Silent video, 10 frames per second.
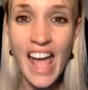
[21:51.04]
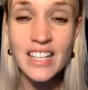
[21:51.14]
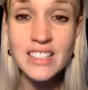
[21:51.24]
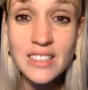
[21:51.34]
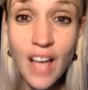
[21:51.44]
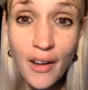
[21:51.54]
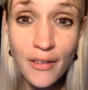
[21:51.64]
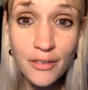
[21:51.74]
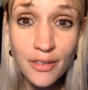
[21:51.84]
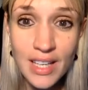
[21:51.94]
It's so
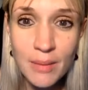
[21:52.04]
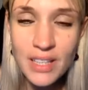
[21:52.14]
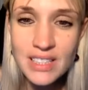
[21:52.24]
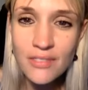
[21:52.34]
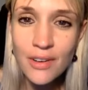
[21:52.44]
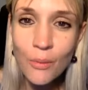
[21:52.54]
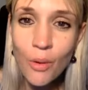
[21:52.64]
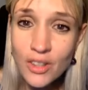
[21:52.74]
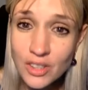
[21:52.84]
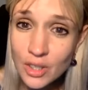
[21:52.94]
free because if it
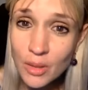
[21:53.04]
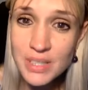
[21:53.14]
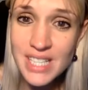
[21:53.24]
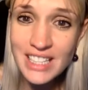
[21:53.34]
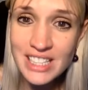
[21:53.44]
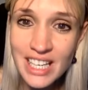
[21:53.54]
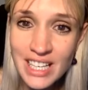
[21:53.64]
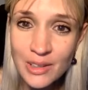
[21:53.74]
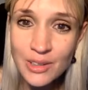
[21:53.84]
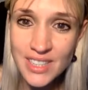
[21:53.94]
was, you could potentially
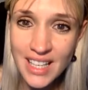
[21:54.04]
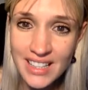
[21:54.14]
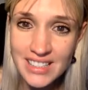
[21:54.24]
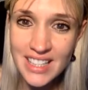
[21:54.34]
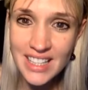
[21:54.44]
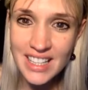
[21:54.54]
lose it.